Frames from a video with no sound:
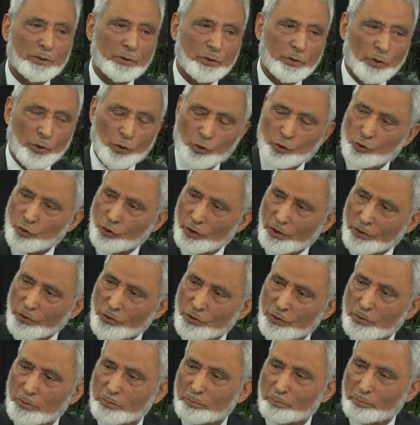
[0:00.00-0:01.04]

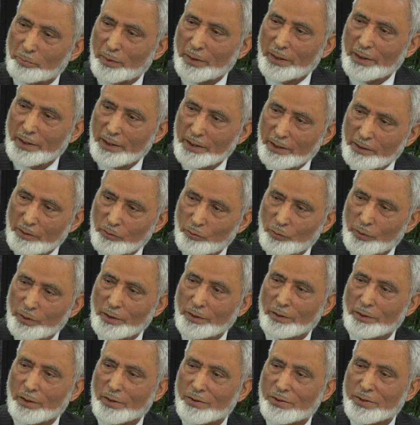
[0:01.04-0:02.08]
Christians believe
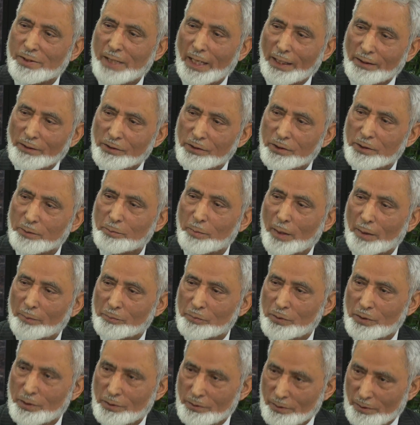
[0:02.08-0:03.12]
in the sonship of
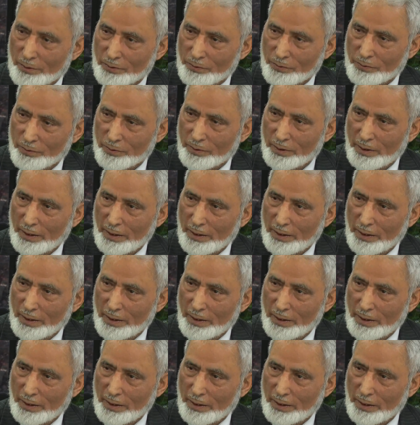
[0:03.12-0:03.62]
Jesus,